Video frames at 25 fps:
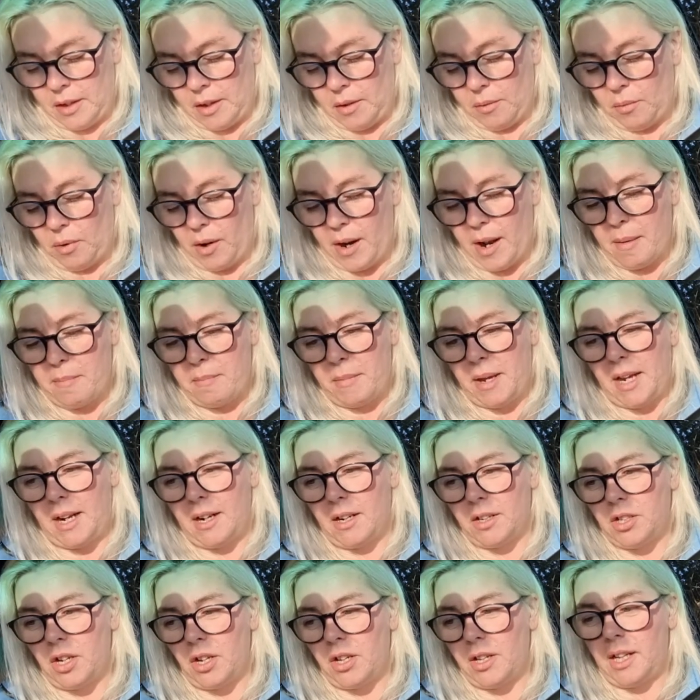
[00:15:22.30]
What I mean,
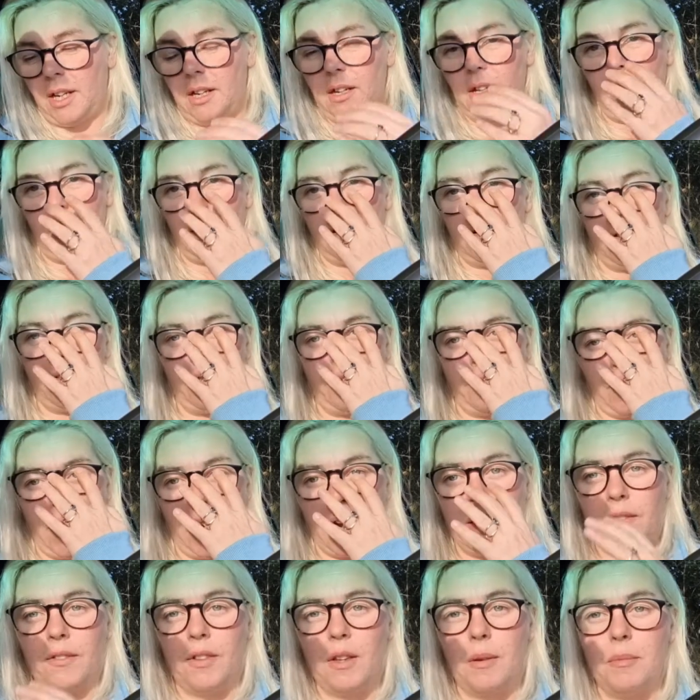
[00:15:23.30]
I don't think that you're
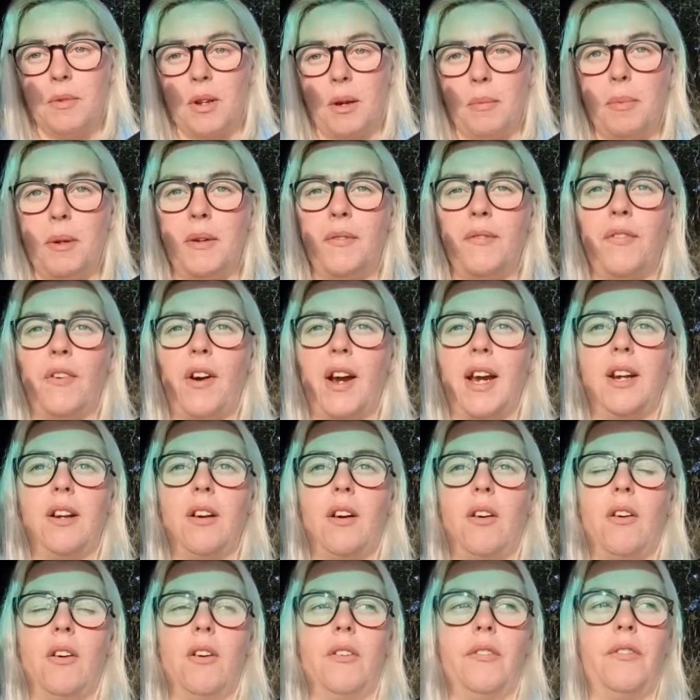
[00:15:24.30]
afraid of them. Don't be afraid
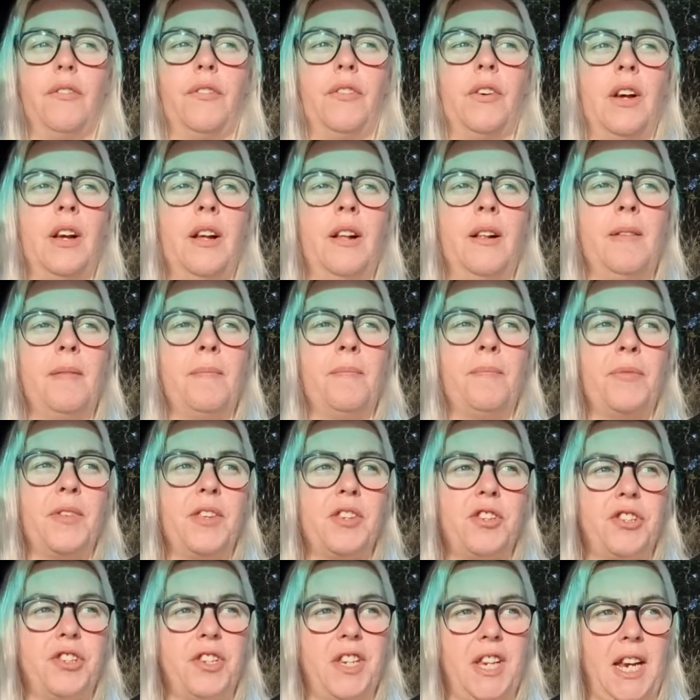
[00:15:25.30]
of
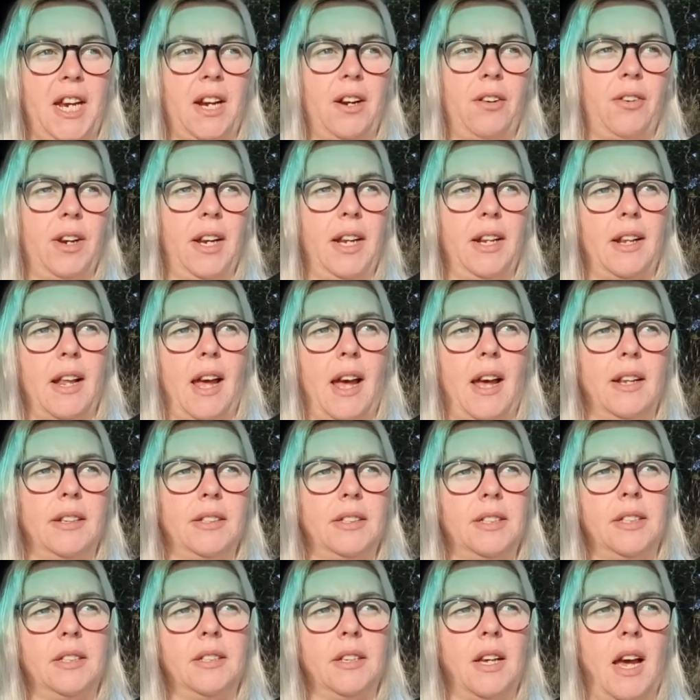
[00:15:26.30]
sharing
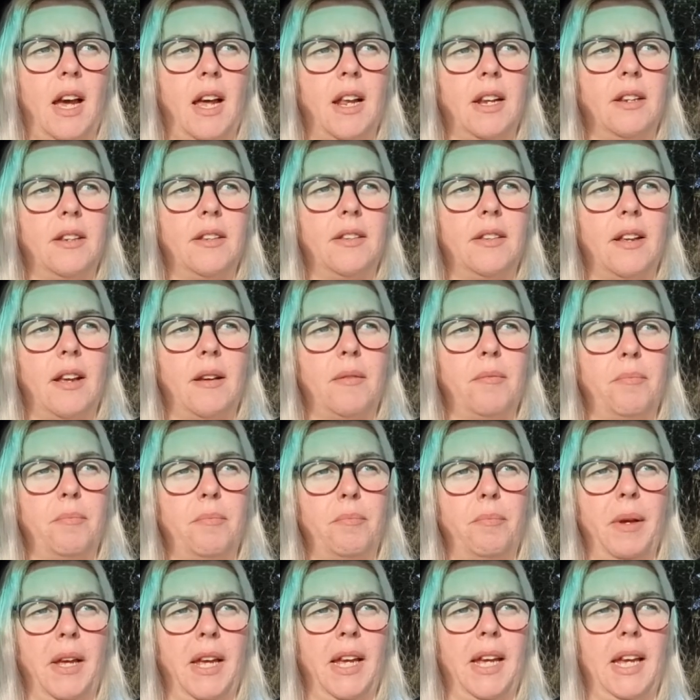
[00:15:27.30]
that and
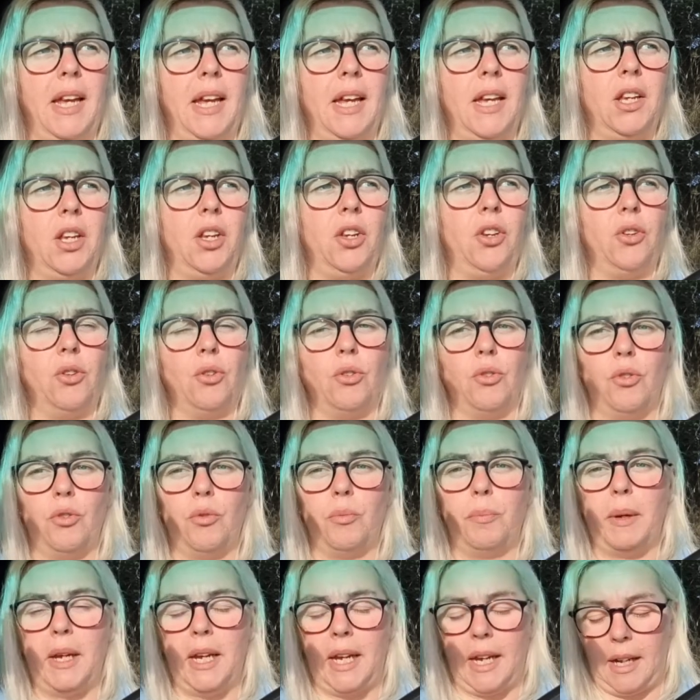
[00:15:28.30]
being you,
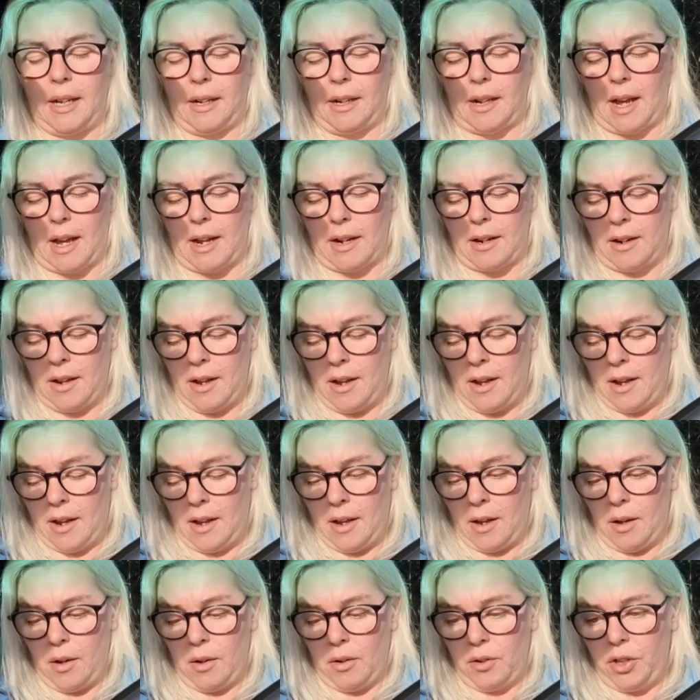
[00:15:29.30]
being that
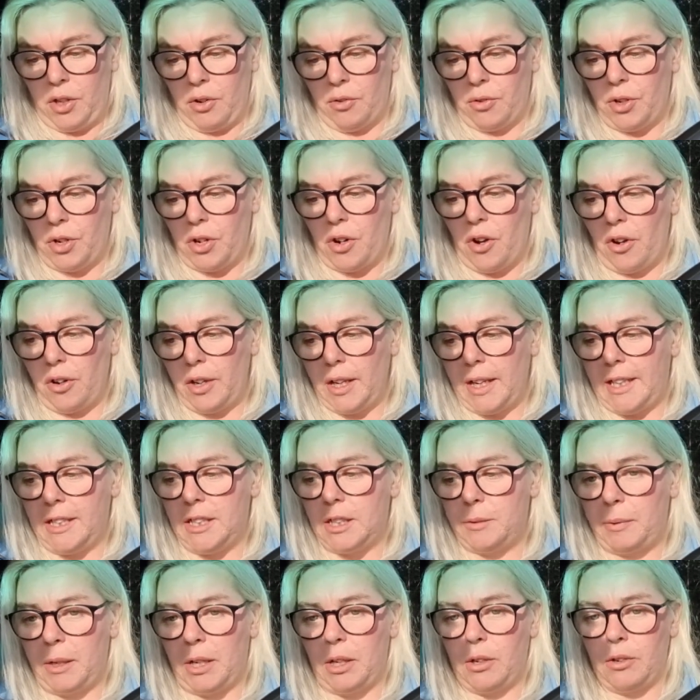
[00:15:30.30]
your
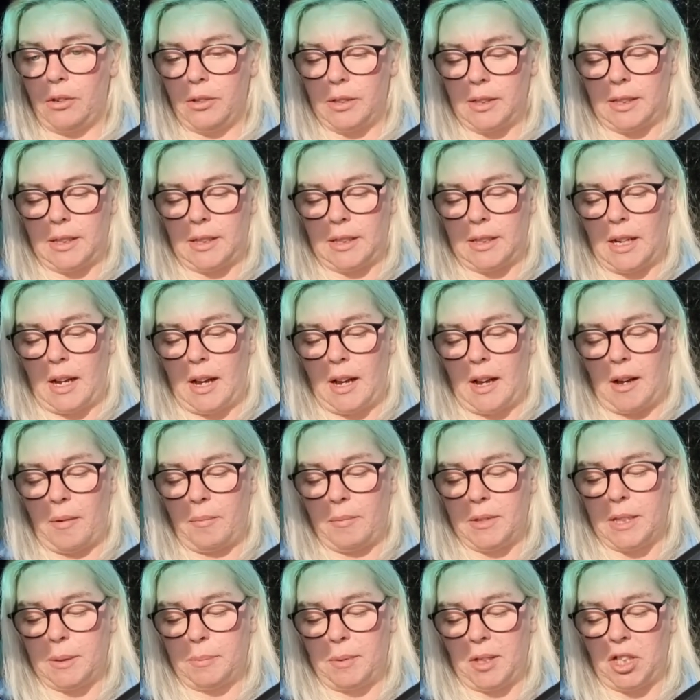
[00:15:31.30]
knowledge, because
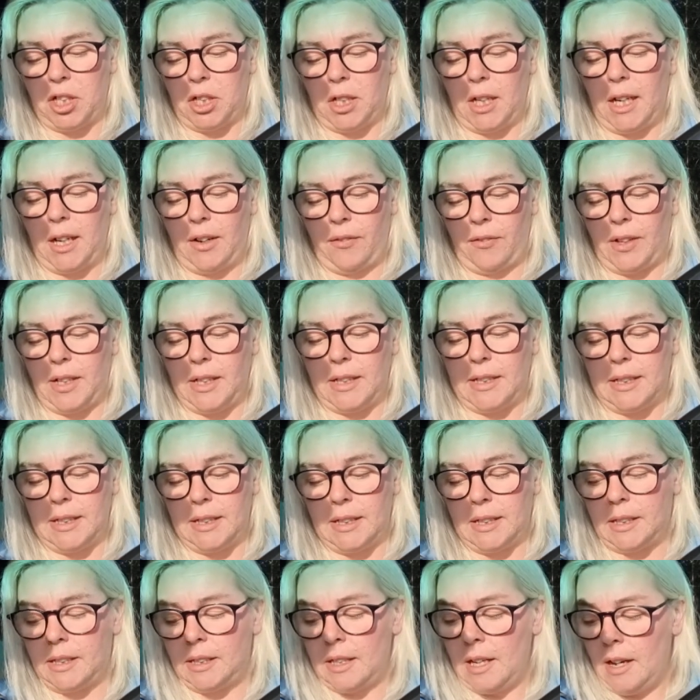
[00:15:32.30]
especially if this
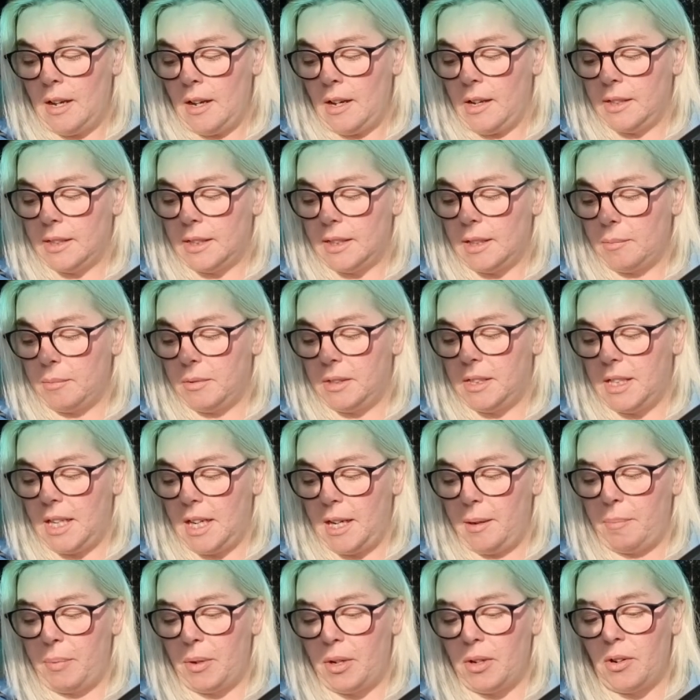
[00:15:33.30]
is some
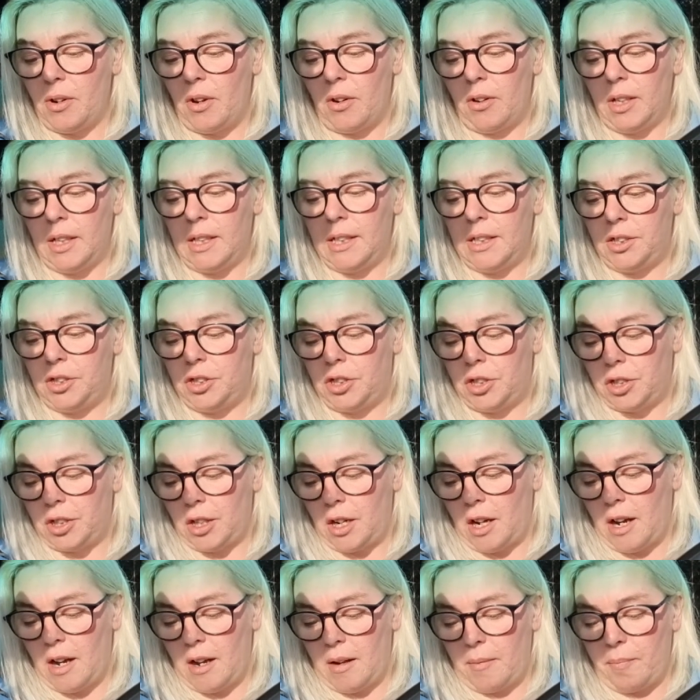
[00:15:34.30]
deeper knowledge
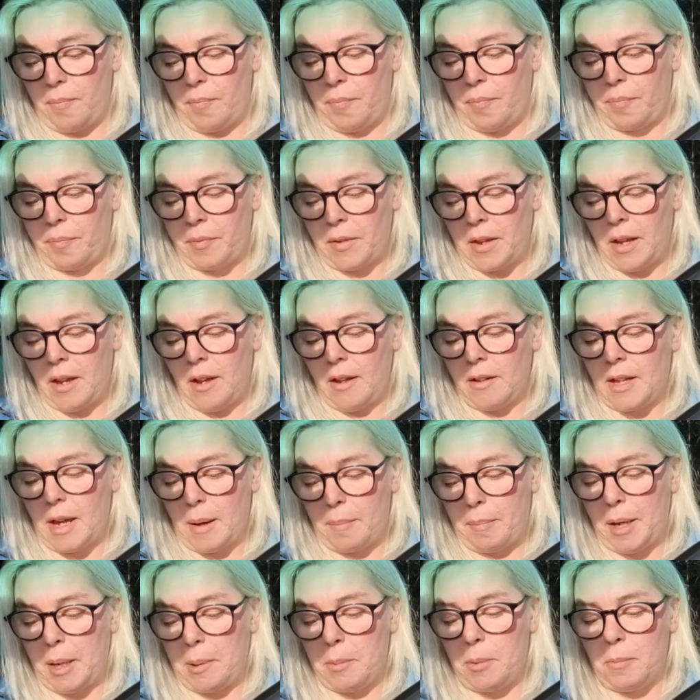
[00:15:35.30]

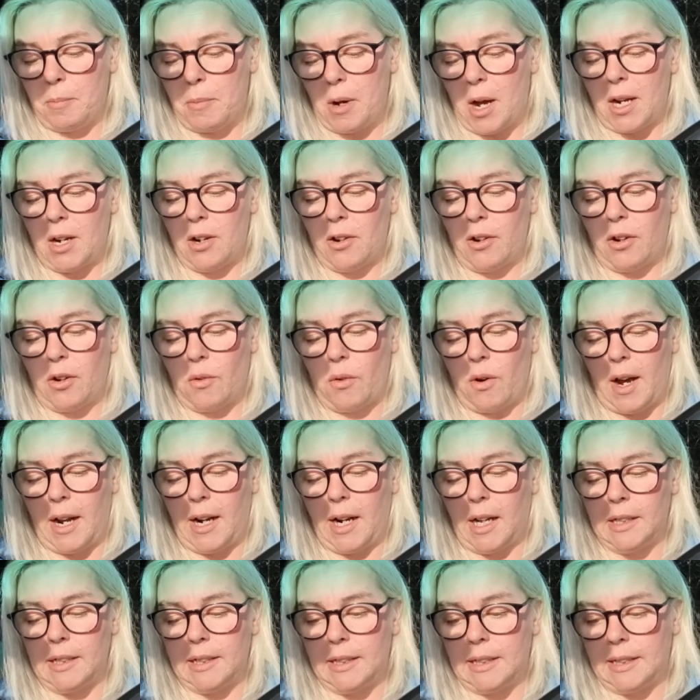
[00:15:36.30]
that people might not quite
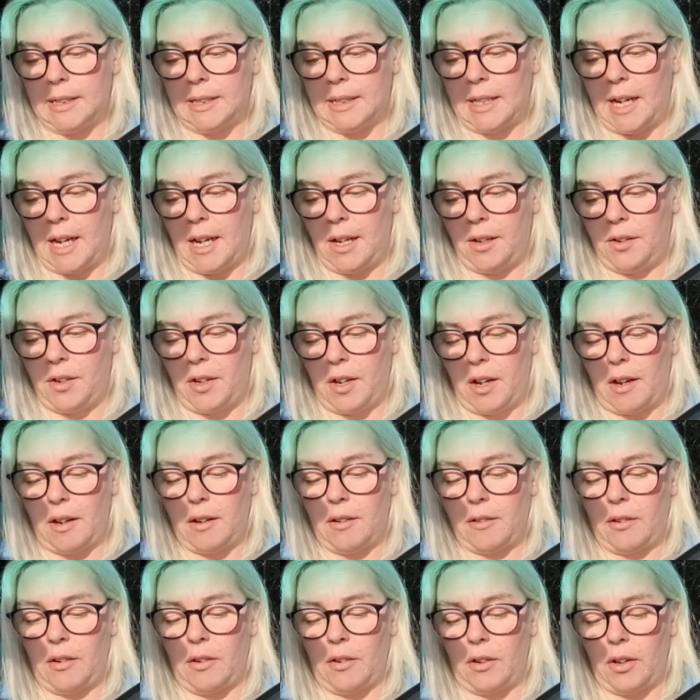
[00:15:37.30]
understand
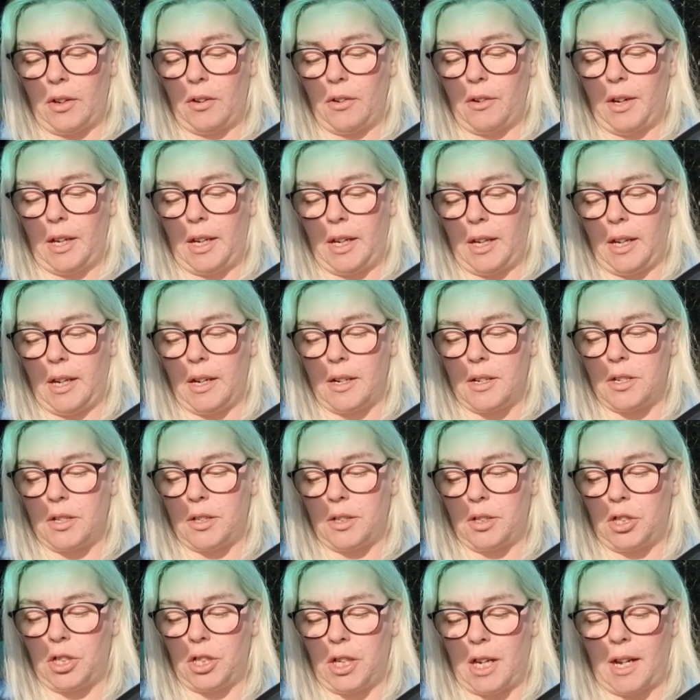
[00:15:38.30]
yet, you know, you're here
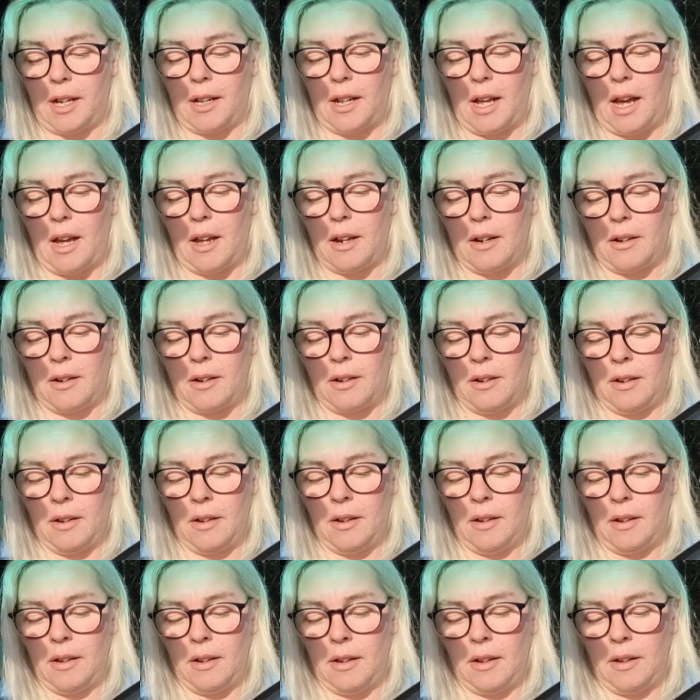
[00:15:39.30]
to share that.
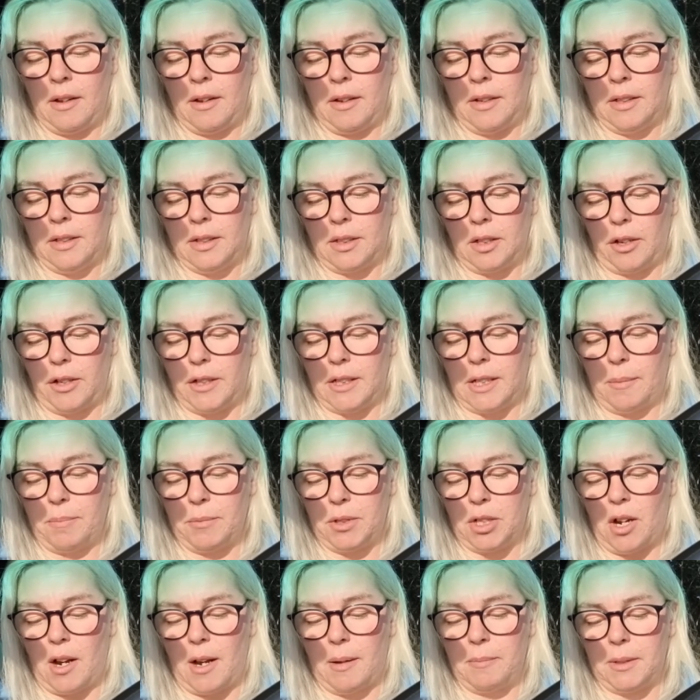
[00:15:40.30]
So
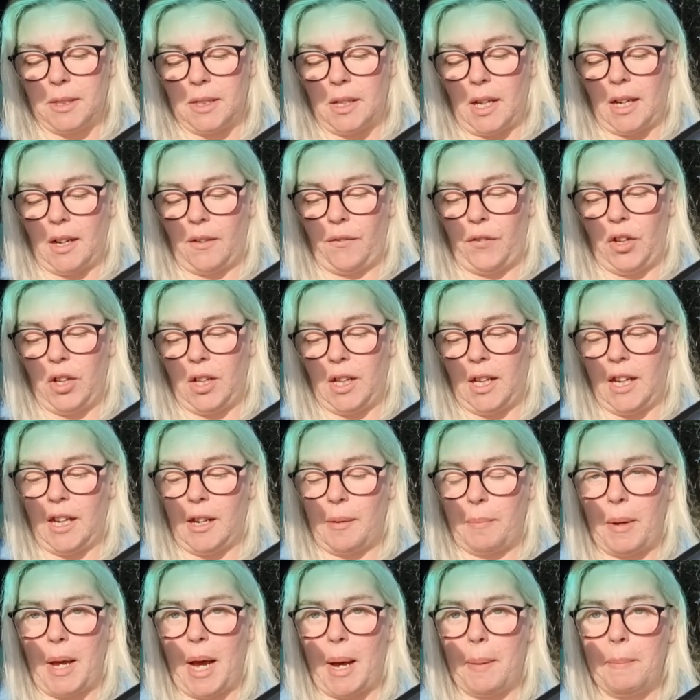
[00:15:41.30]
sometimes, like if you think
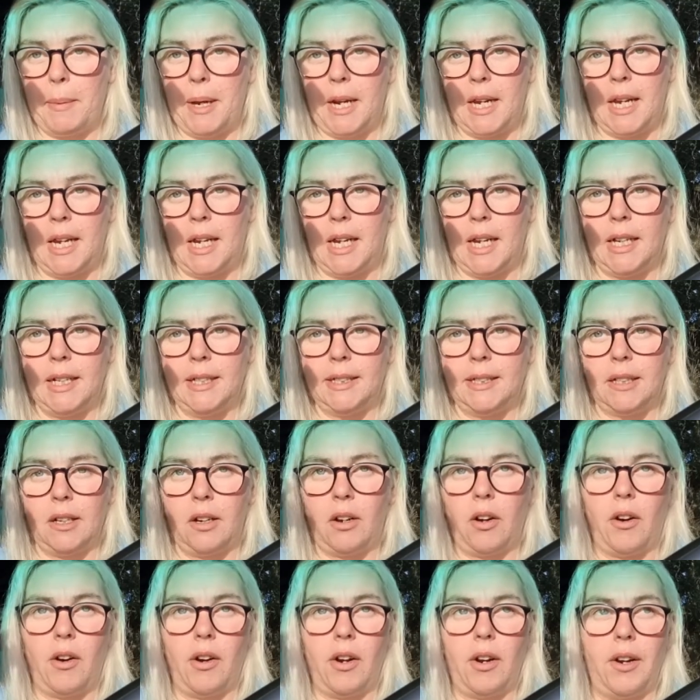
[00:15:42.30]
about many years
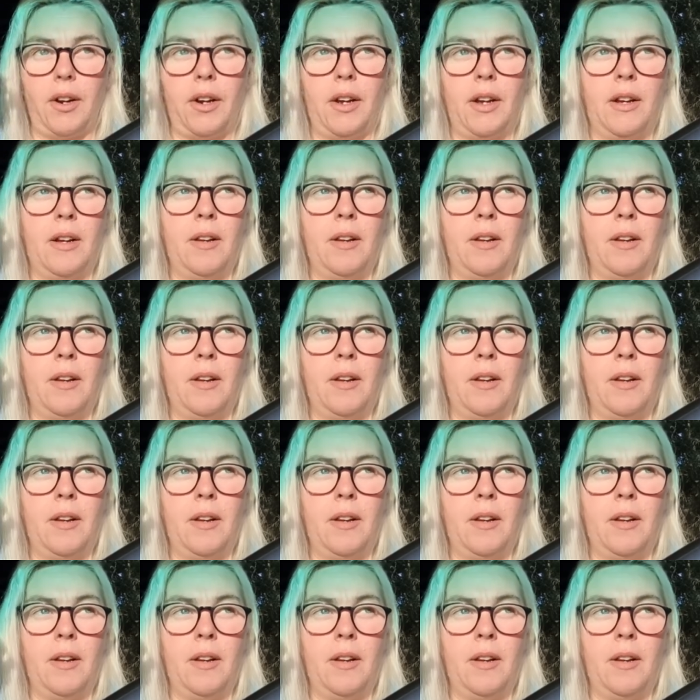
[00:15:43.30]
ago,